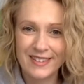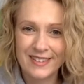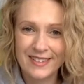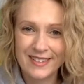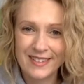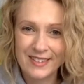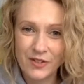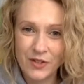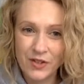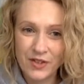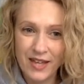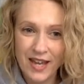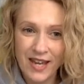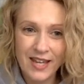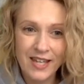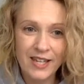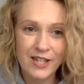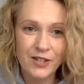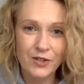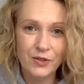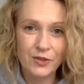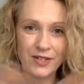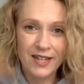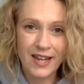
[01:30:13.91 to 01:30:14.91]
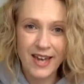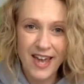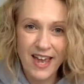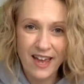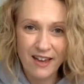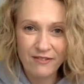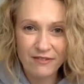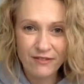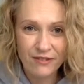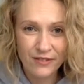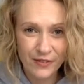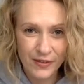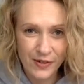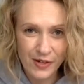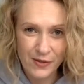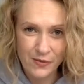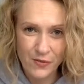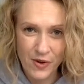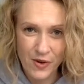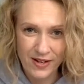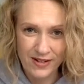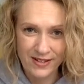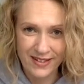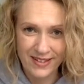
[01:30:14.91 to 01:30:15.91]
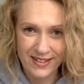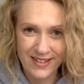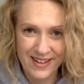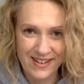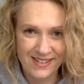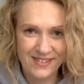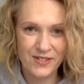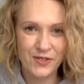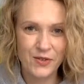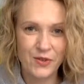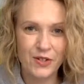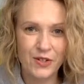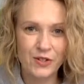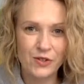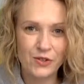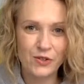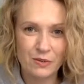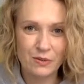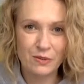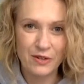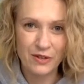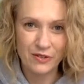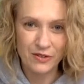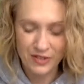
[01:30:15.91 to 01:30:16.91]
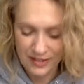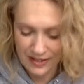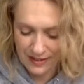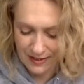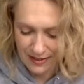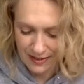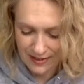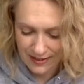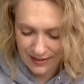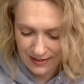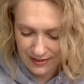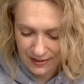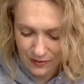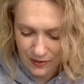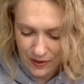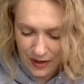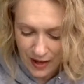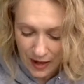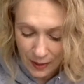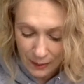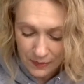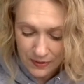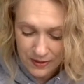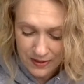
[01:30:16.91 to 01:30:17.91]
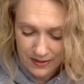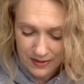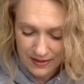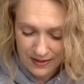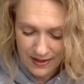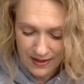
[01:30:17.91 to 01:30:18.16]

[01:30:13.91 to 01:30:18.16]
So thank you to everyone, again, who contributes to this, who helps